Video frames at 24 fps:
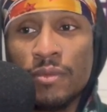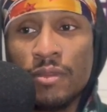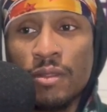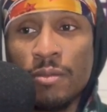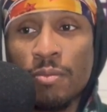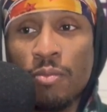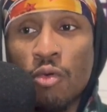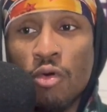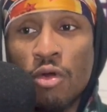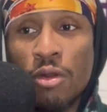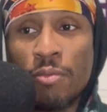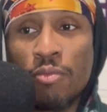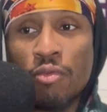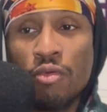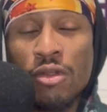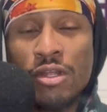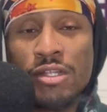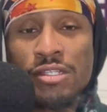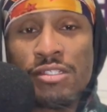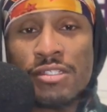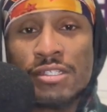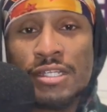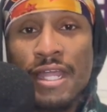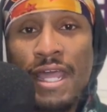
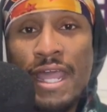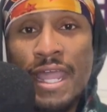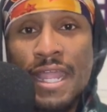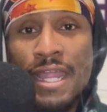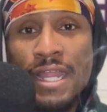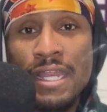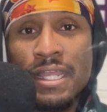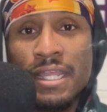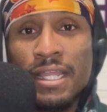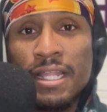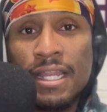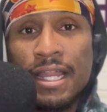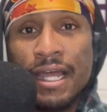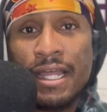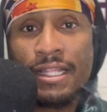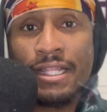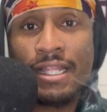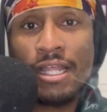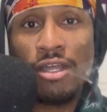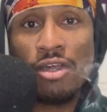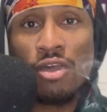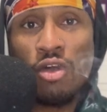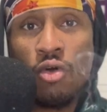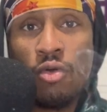Port-au-Prince in Haiti, like
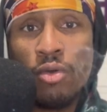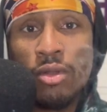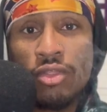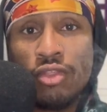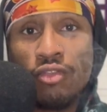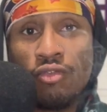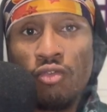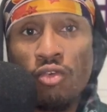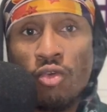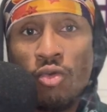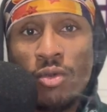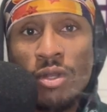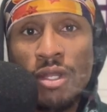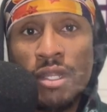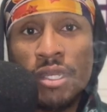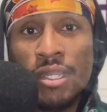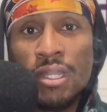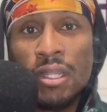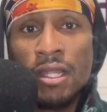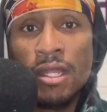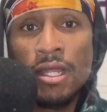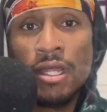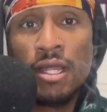they're going through it.